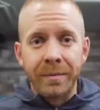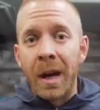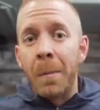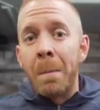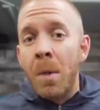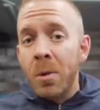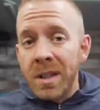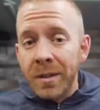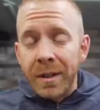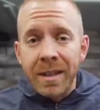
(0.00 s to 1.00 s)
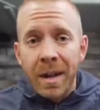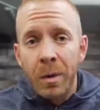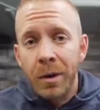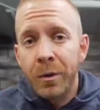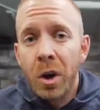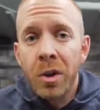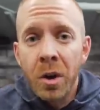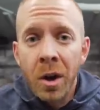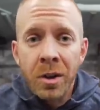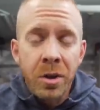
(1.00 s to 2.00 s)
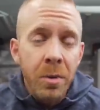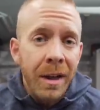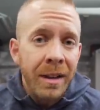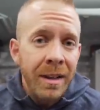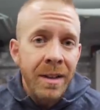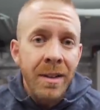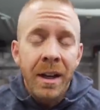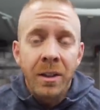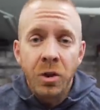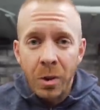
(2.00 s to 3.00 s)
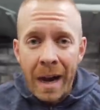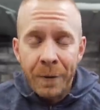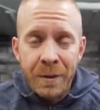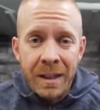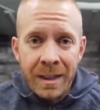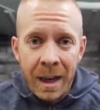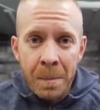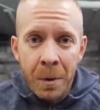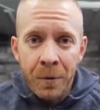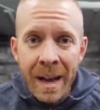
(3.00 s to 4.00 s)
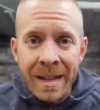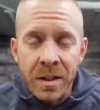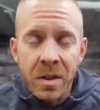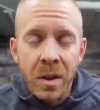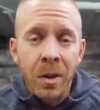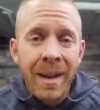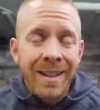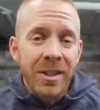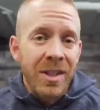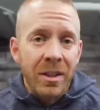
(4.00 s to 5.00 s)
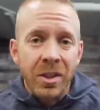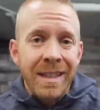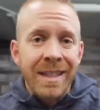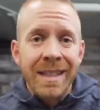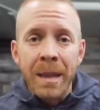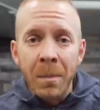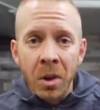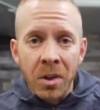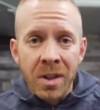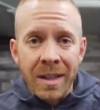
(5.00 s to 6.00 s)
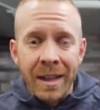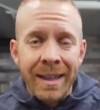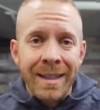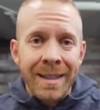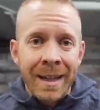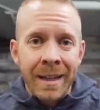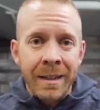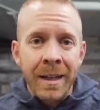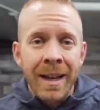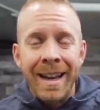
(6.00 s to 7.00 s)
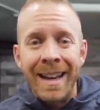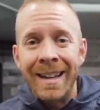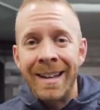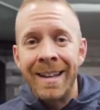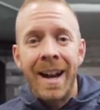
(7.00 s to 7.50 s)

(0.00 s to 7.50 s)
Now, most of us, however, are not doing these drafting type events. So there's actually a similar study done in